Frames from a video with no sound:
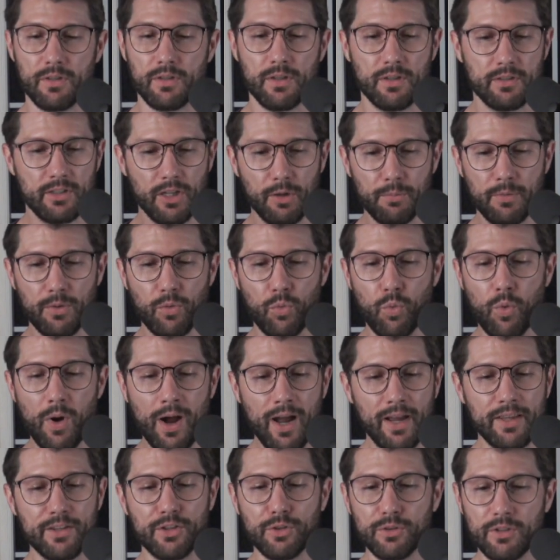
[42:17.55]
Tell me why
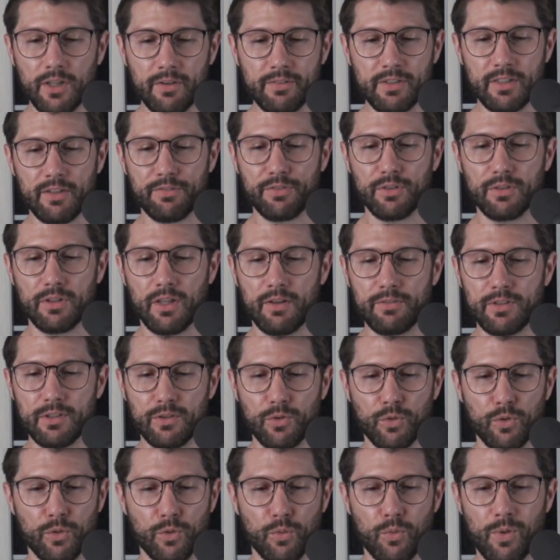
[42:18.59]
you love it, if you love it,
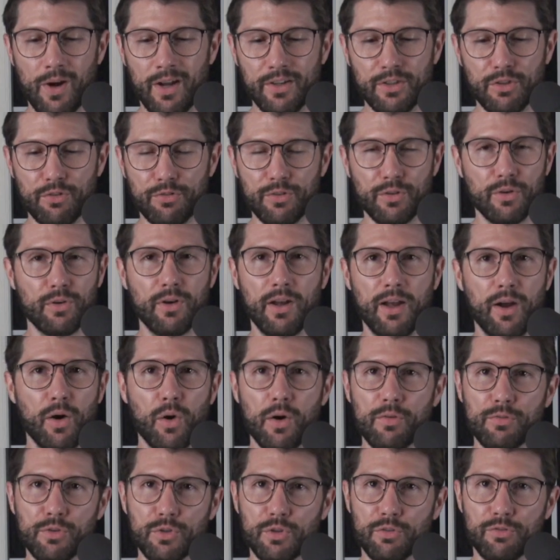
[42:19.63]
or why you feel however
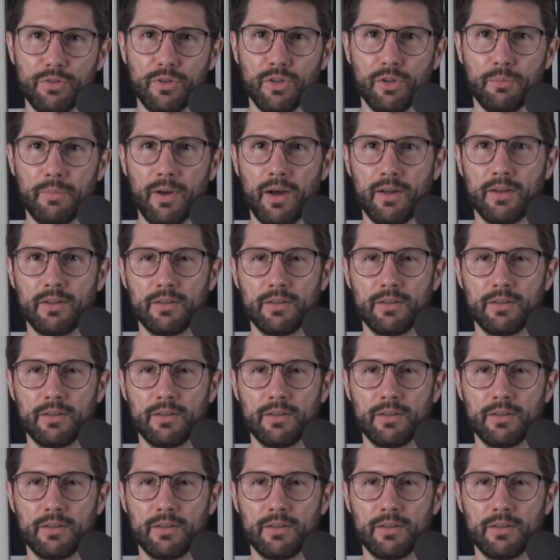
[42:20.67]
you feel about it.